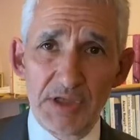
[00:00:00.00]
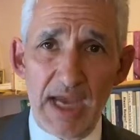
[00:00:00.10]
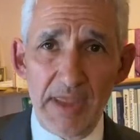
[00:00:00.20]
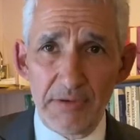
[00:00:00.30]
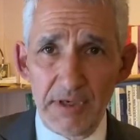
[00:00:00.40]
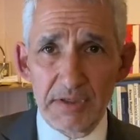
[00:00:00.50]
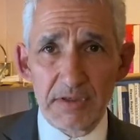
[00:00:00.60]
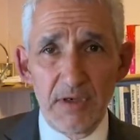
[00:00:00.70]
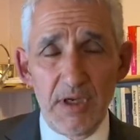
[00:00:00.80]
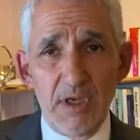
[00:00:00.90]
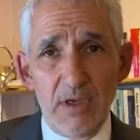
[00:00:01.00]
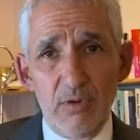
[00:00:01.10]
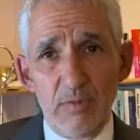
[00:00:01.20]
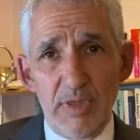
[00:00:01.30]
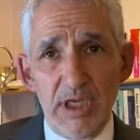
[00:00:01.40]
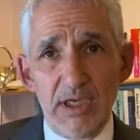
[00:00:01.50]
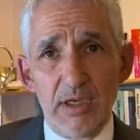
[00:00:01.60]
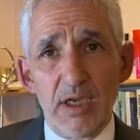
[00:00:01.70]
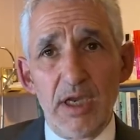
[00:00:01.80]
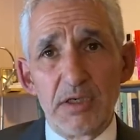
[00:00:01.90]
gatherings would be
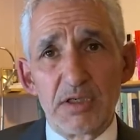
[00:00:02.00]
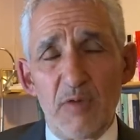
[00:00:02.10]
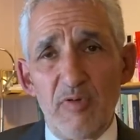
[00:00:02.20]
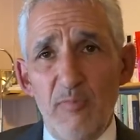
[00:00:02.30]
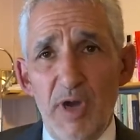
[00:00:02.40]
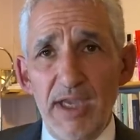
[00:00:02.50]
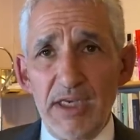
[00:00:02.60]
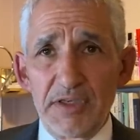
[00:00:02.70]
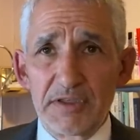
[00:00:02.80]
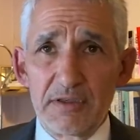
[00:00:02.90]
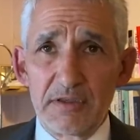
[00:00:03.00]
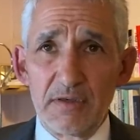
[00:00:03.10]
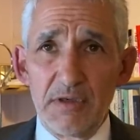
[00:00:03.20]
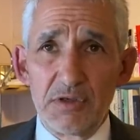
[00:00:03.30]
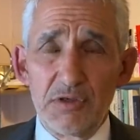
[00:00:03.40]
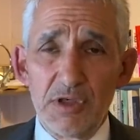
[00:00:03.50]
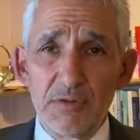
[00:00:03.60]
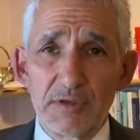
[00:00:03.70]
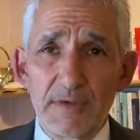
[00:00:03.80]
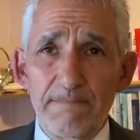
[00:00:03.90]
top of my list to
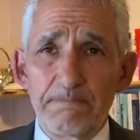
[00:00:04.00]
introduce.